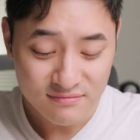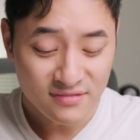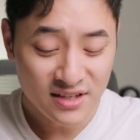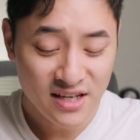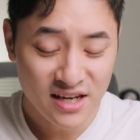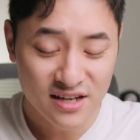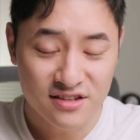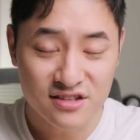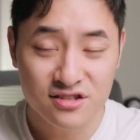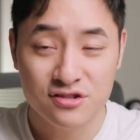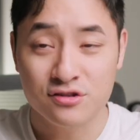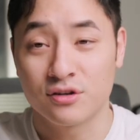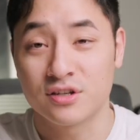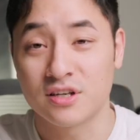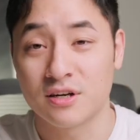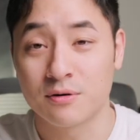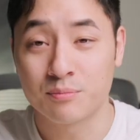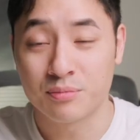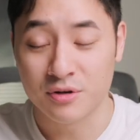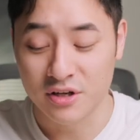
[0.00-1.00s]
Yeah, this turned
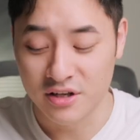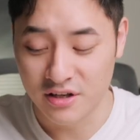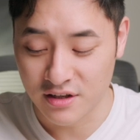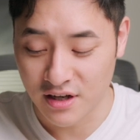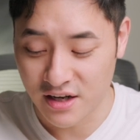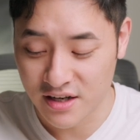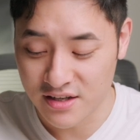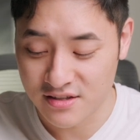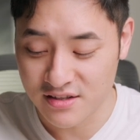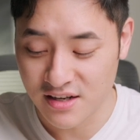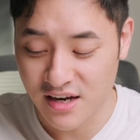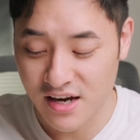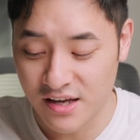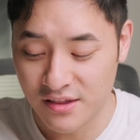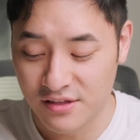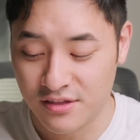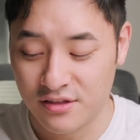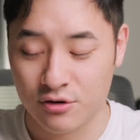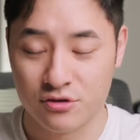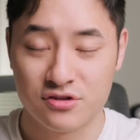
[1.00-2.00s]
out pretty nice,
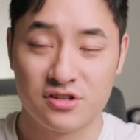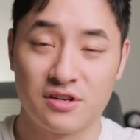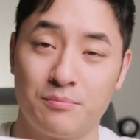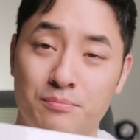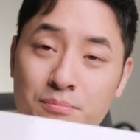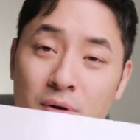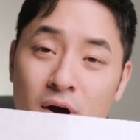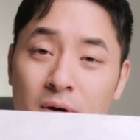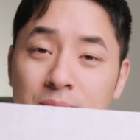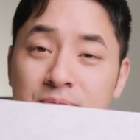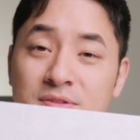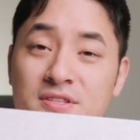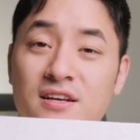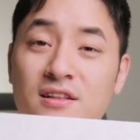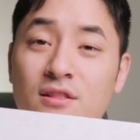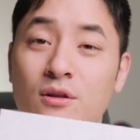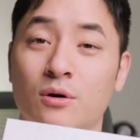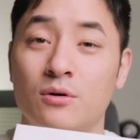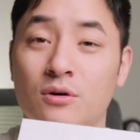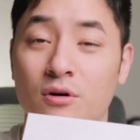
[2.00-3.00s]
and there's a
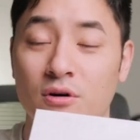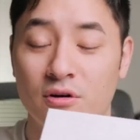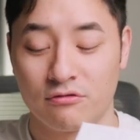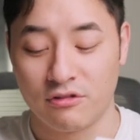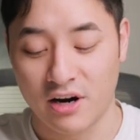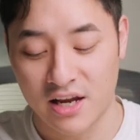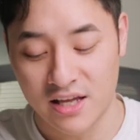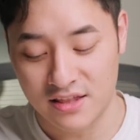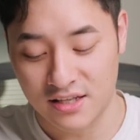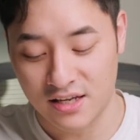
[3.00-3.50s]
Popsa logo right at